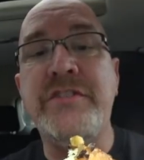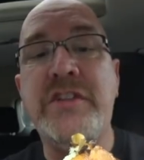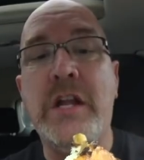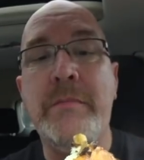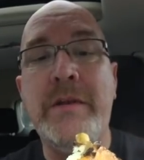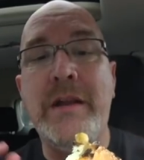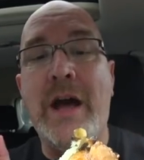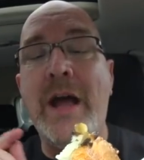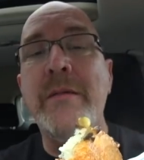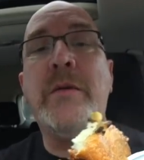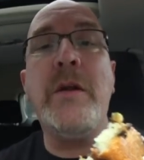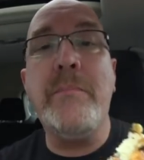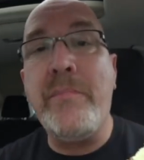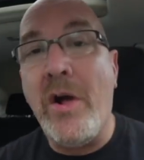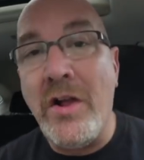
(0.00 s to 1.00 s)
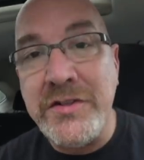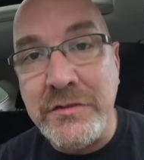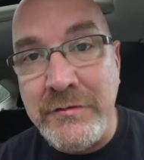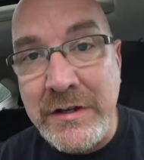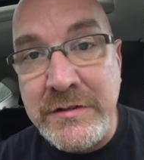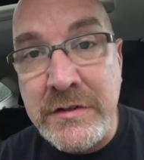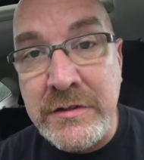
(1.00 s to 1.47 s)
and gentlemen, I am gonna pulse the
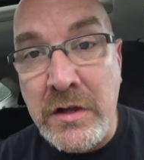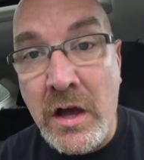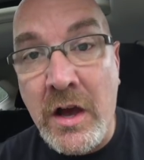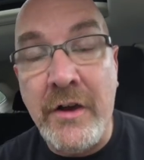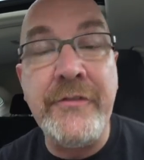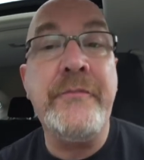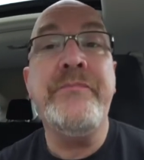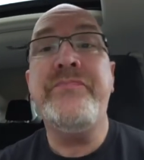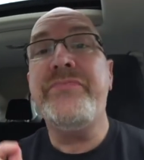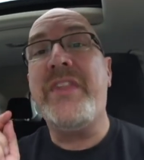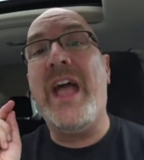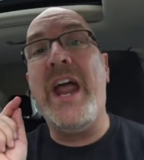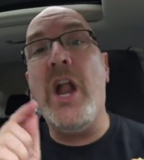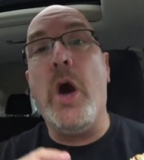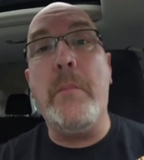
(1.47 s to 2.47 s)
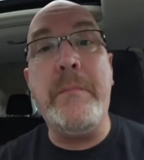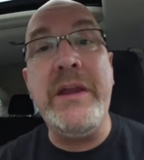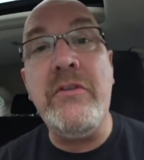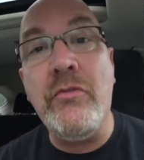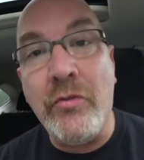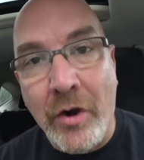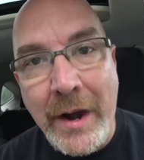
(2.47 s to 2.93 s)
rest of this off and I'll
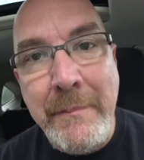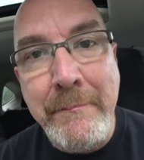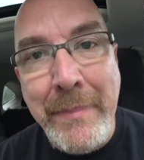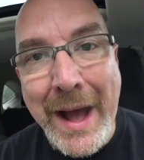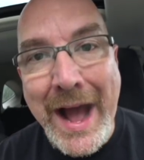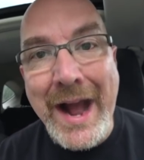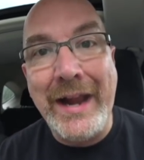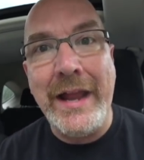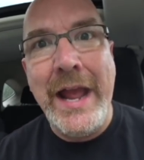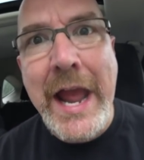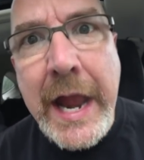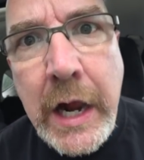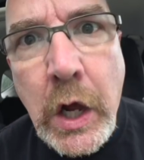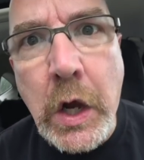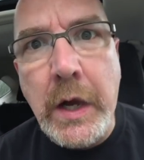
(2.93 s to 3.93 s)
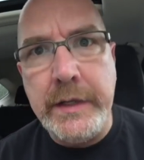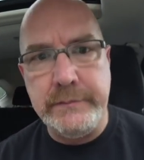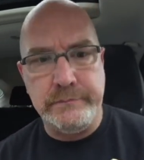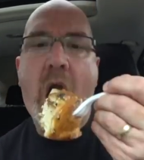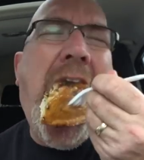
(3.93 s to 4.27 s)
be right back. Hang on.